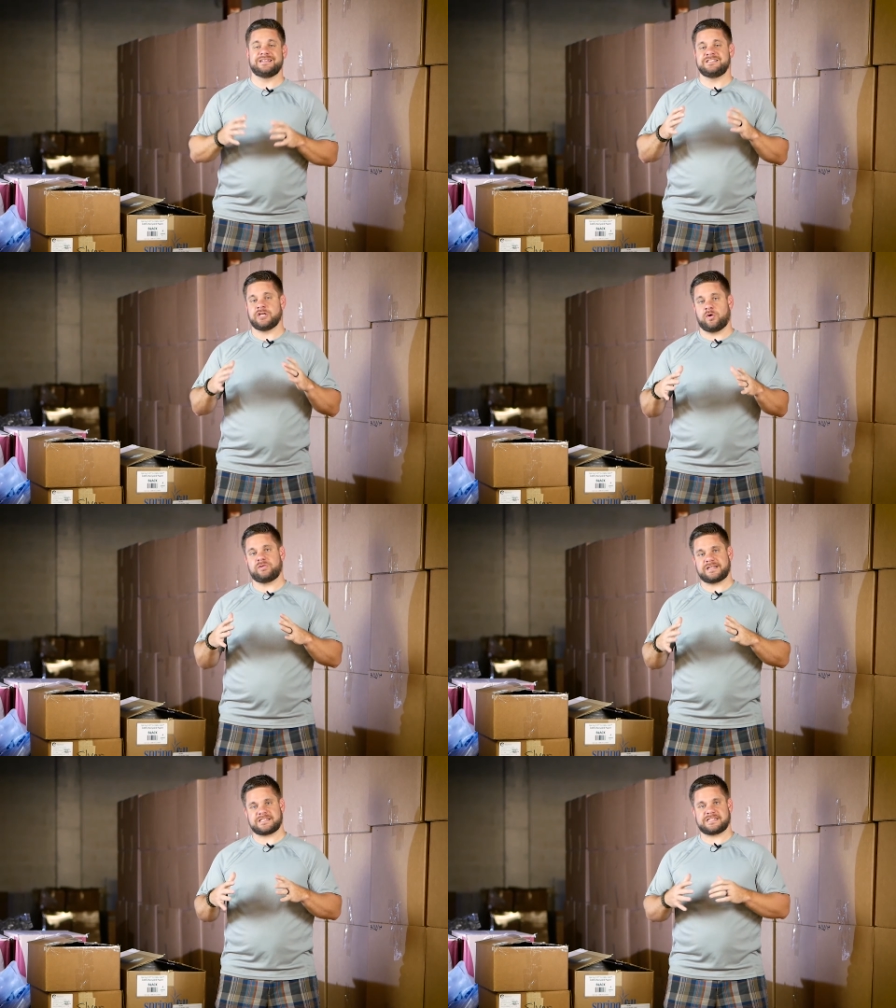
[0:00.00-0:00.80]

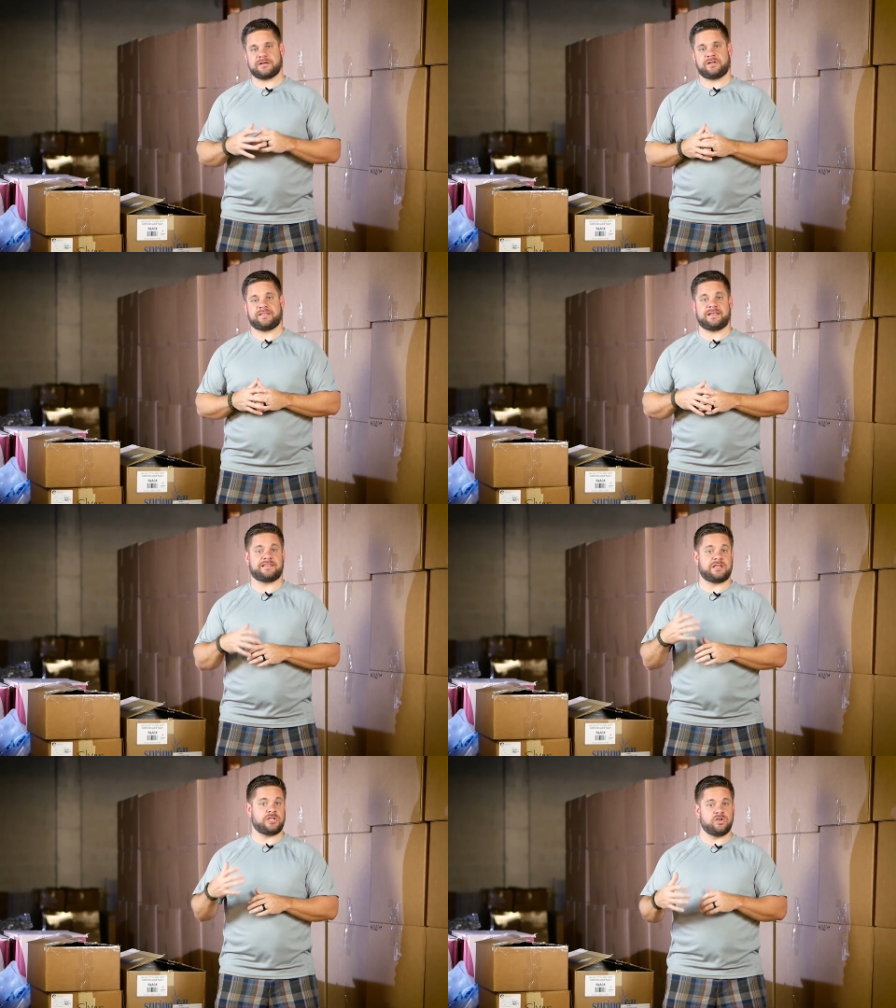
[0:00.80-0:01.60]
don't necessarily think
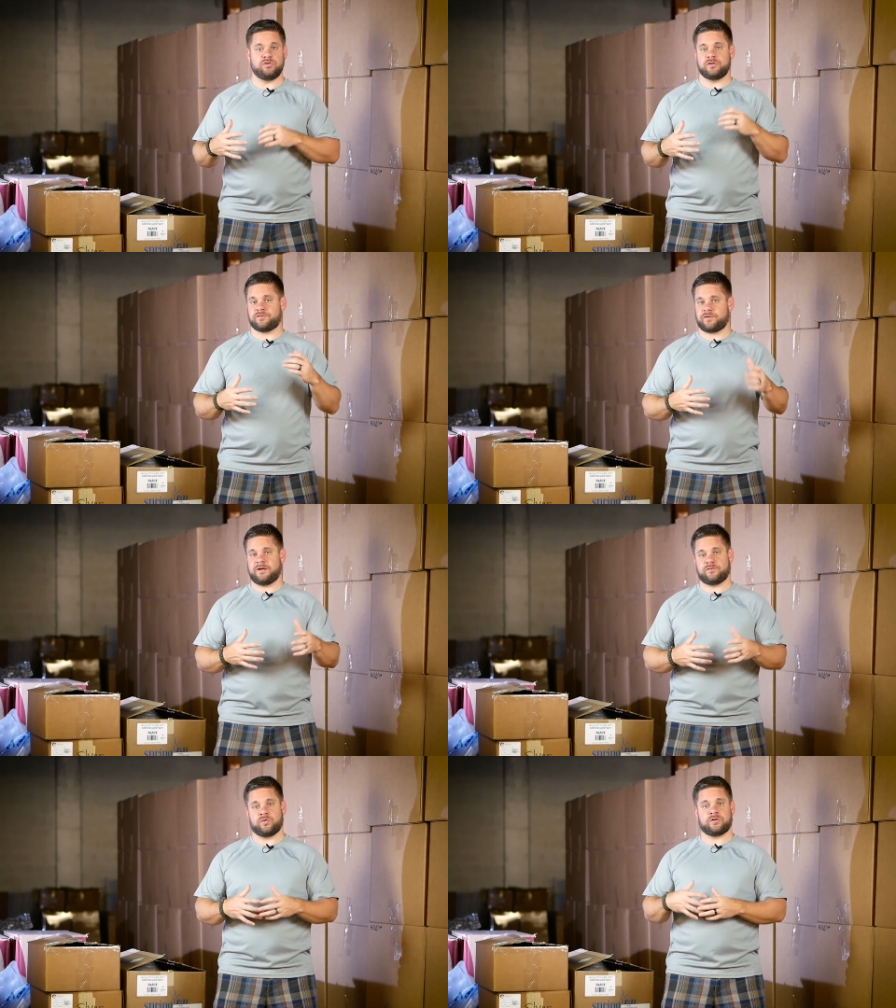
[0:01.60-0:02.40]
that you, your
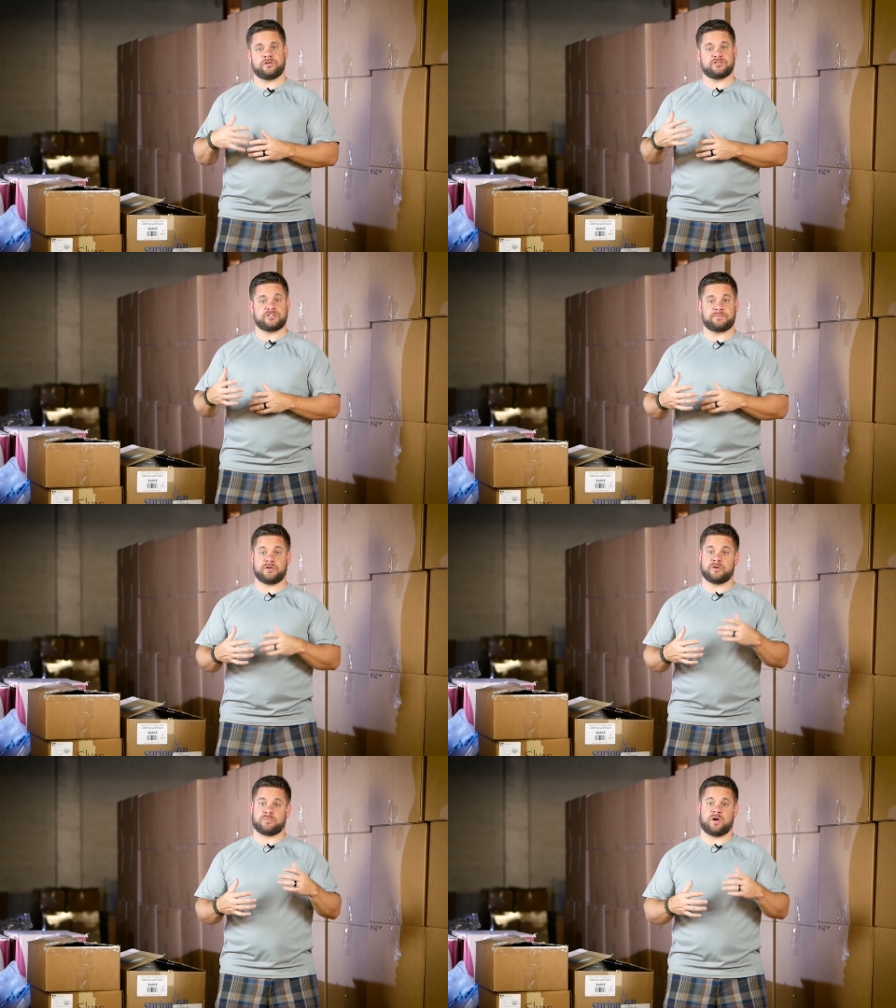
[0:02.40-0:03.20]
freight forwarder, your
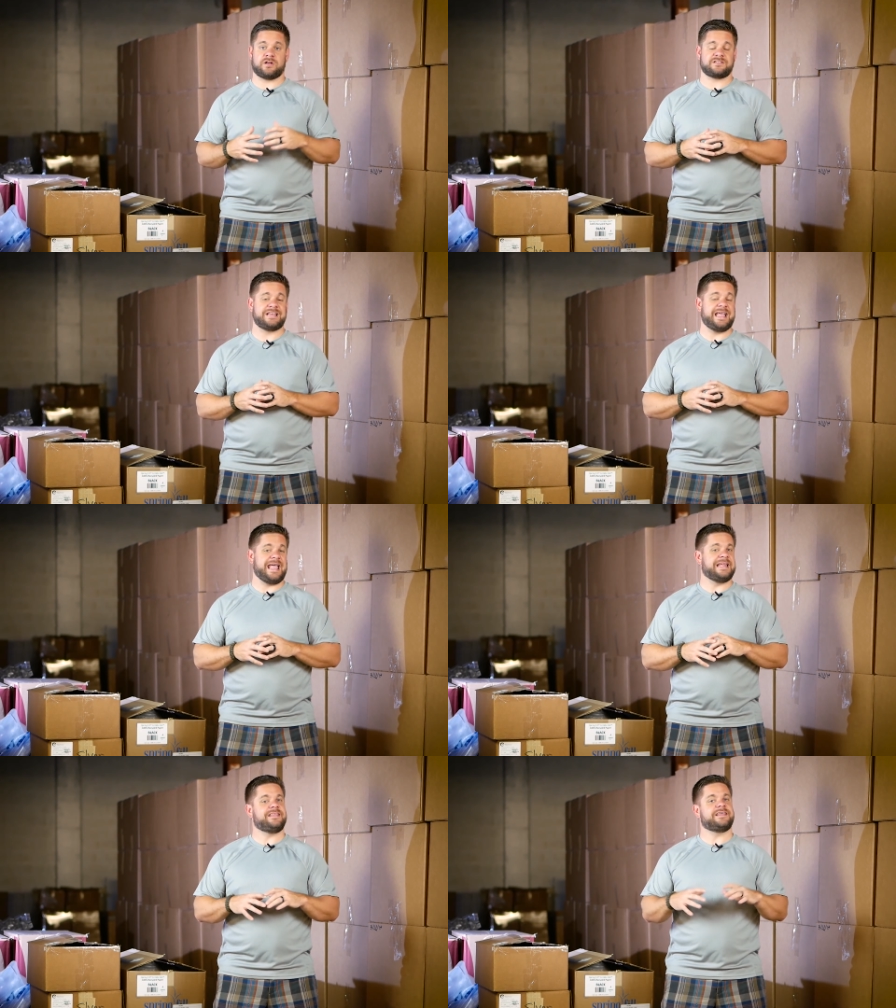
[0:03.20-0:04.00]
shipper, your products,
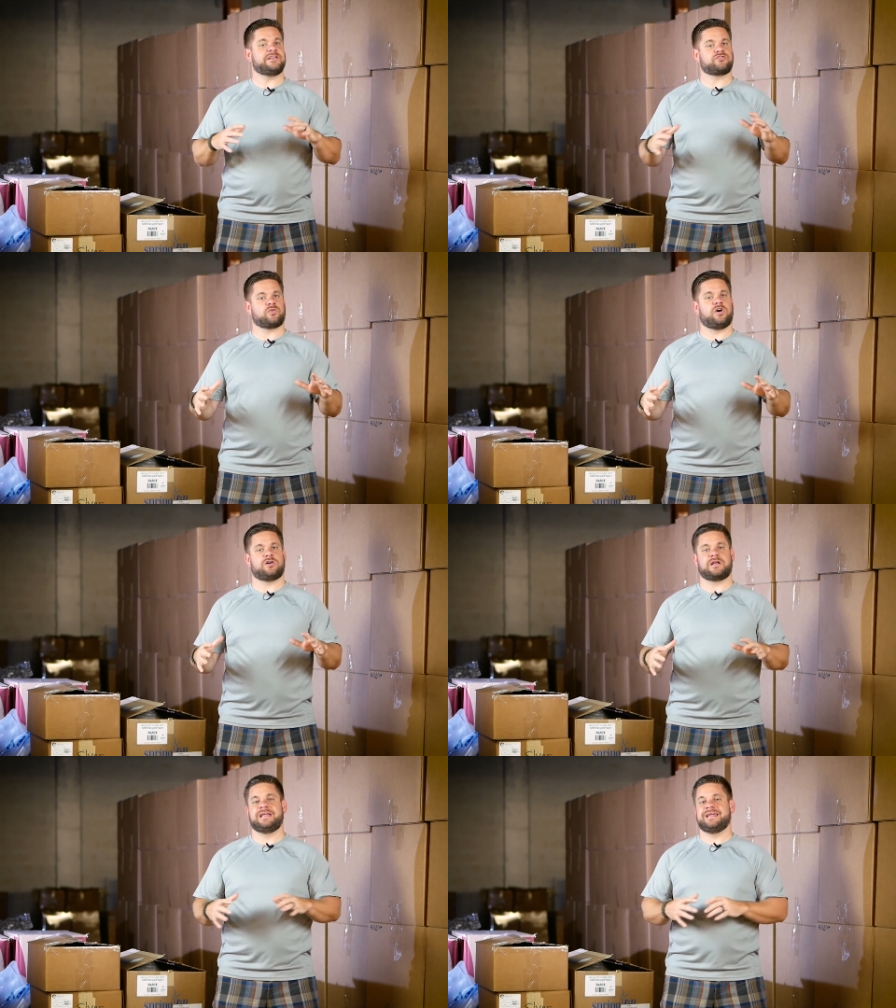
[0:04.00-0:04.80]
anything is
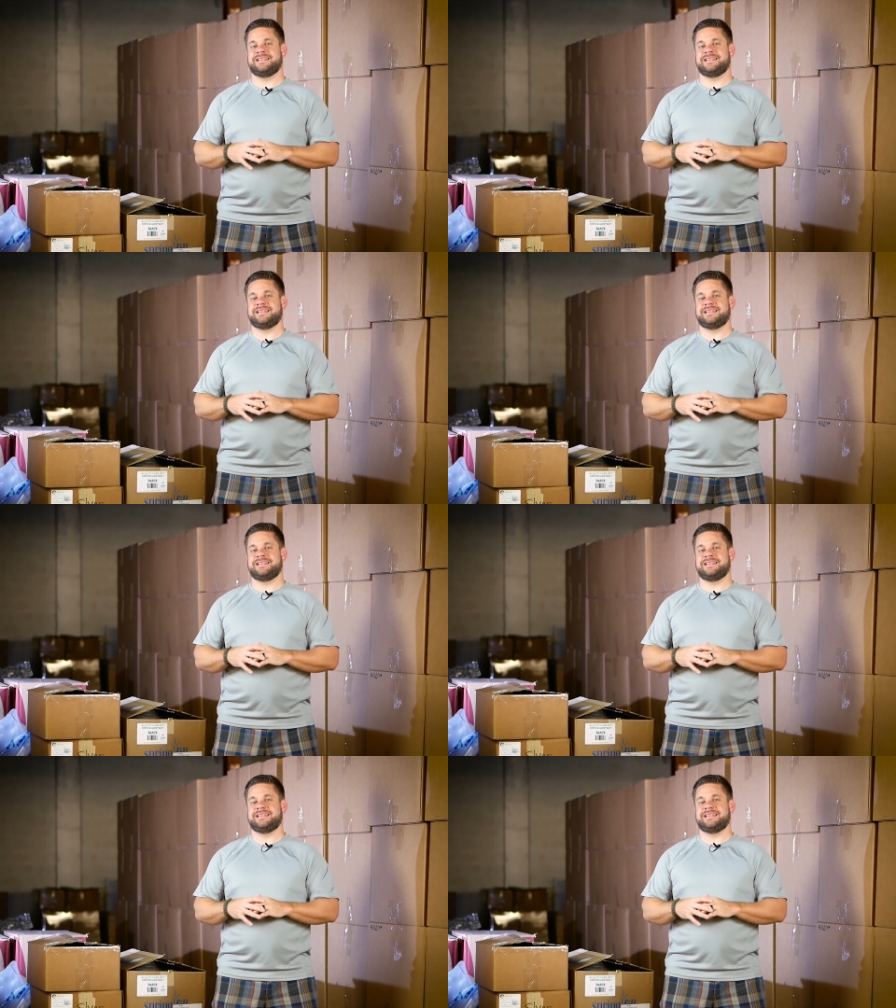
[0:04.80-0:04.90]
wrong.